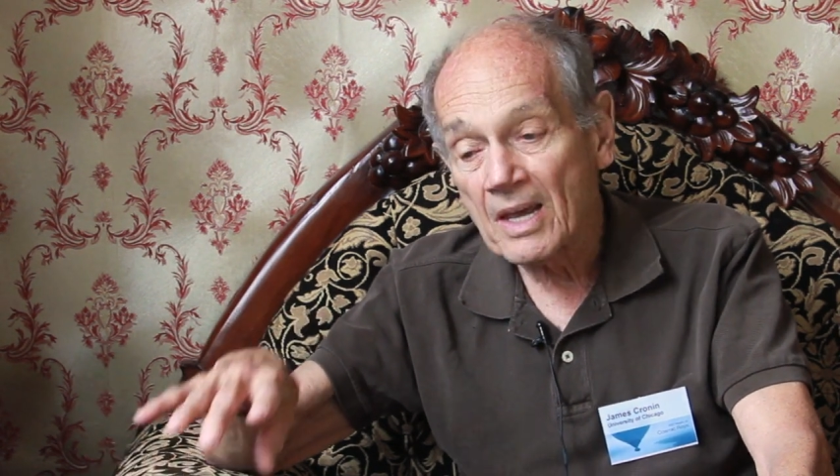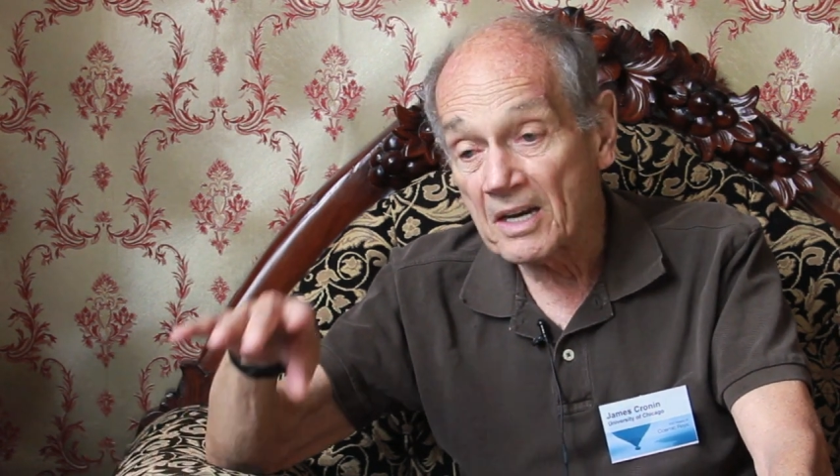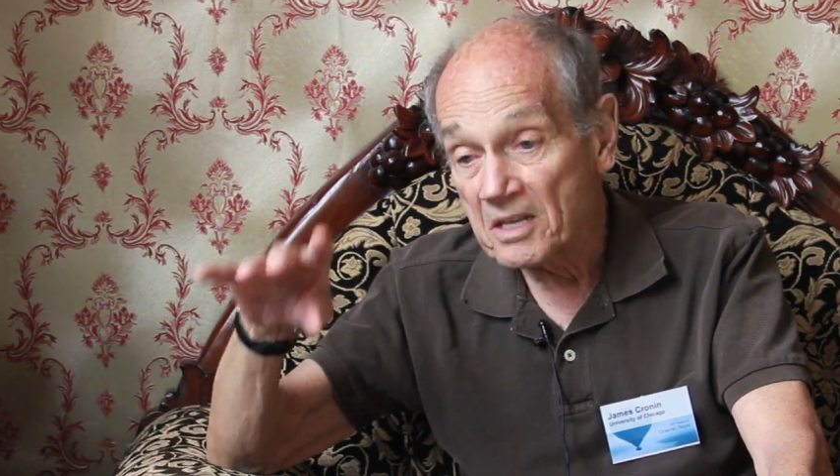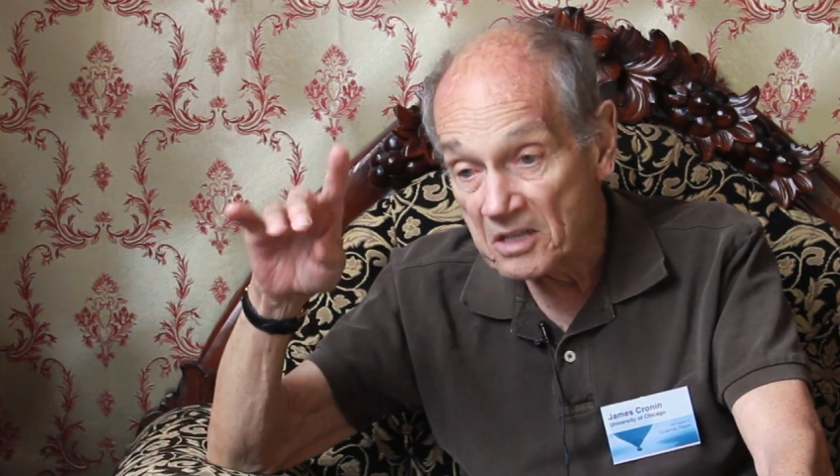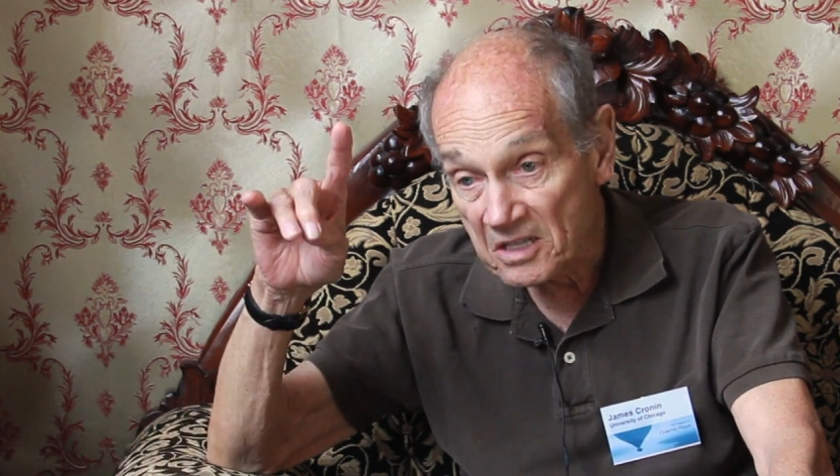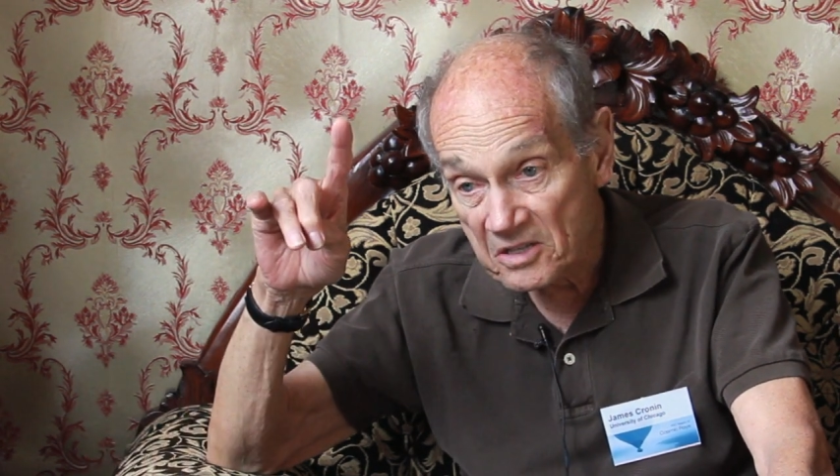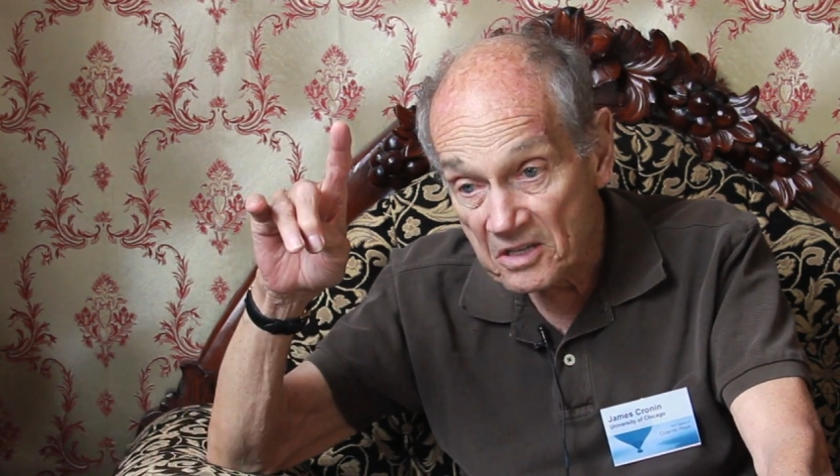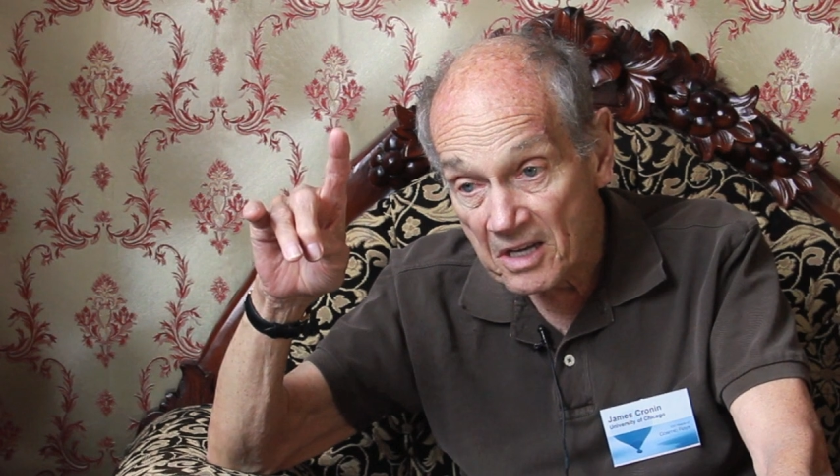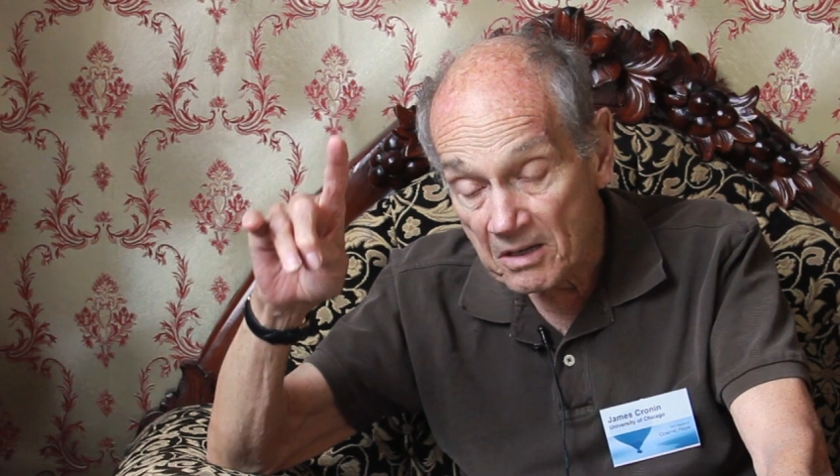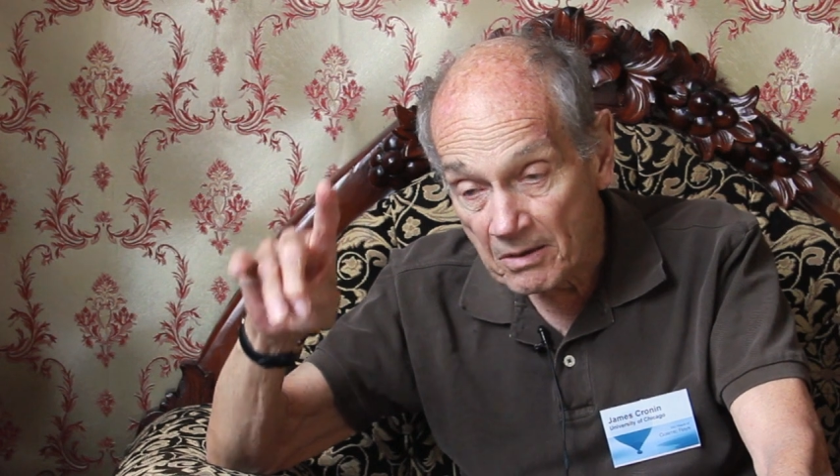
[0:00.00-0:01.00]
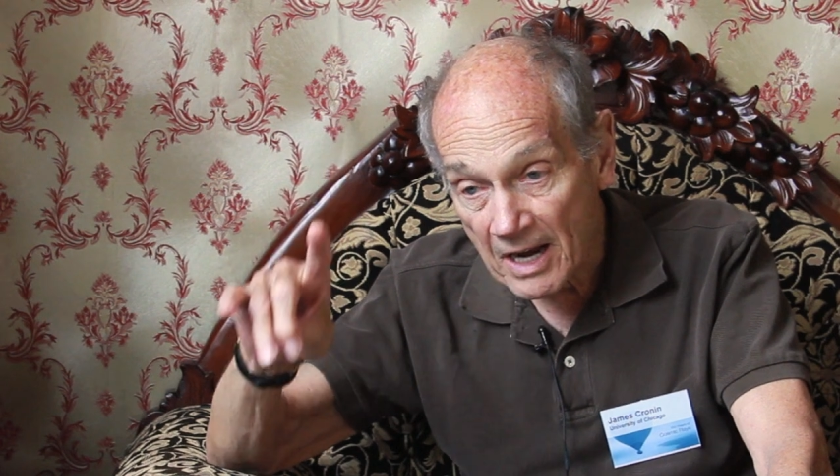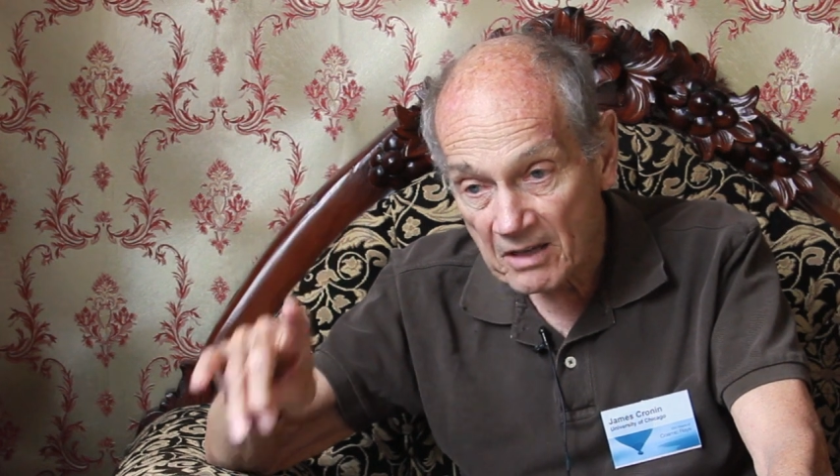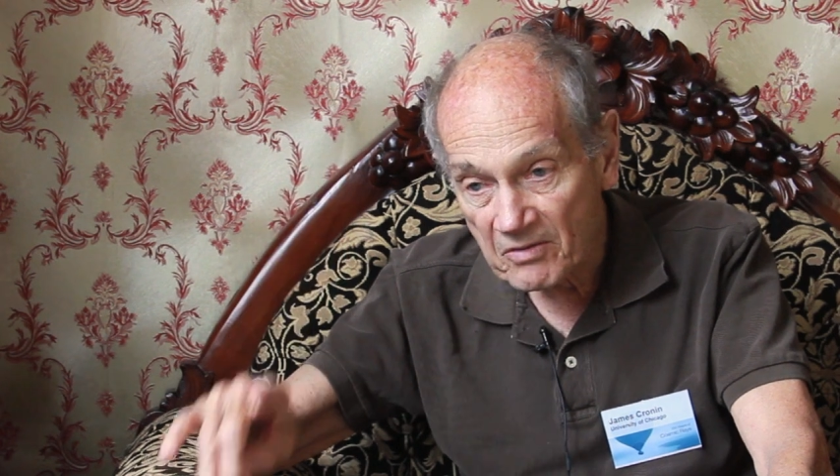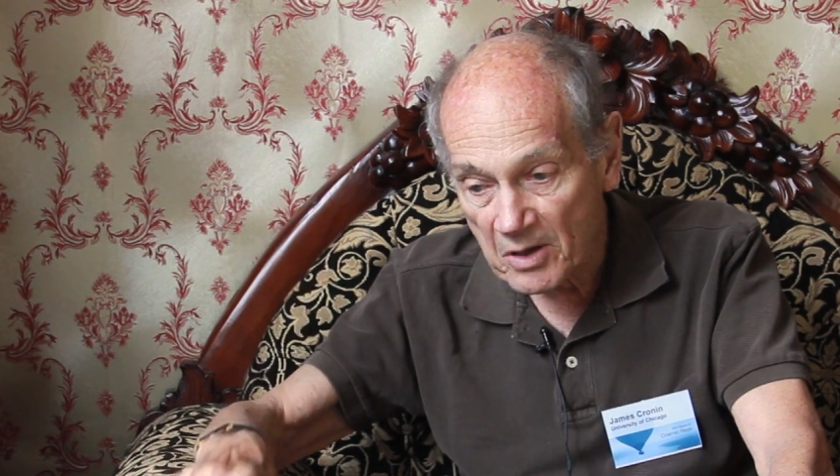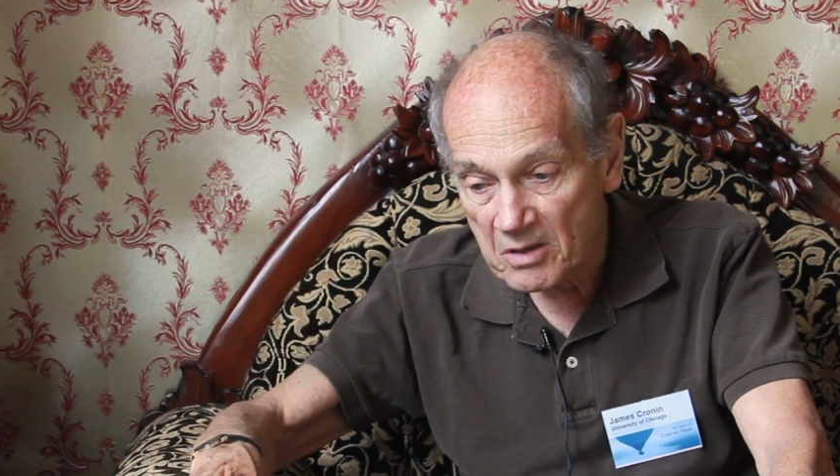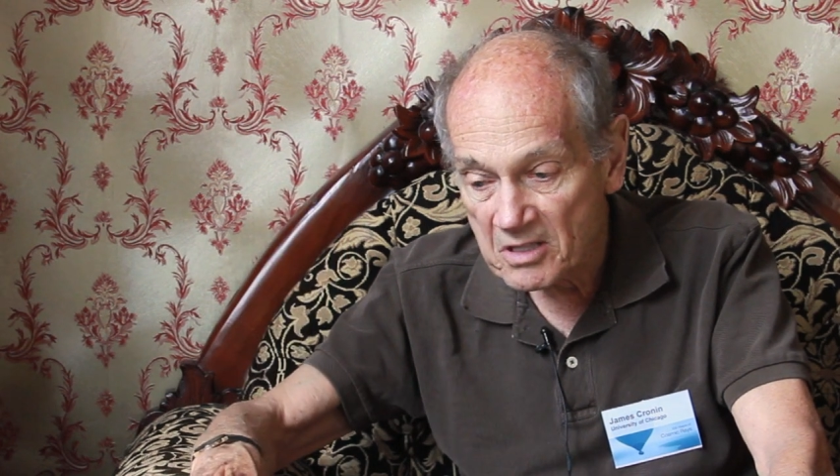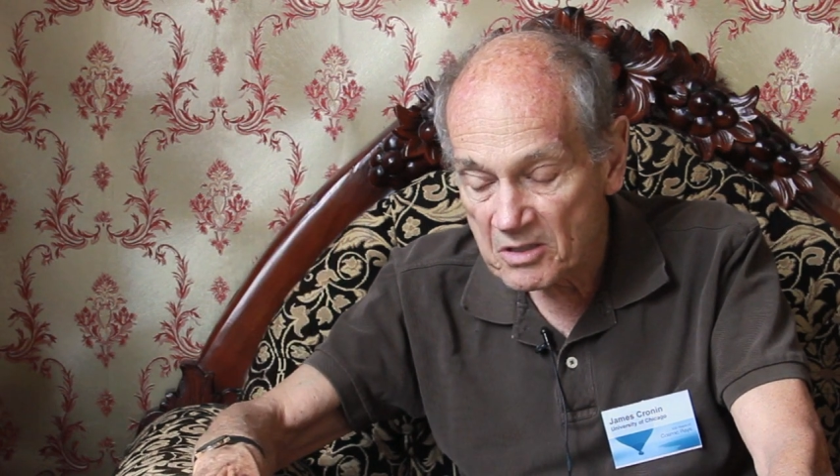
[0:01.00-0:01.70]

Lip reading: and it doesn't interact very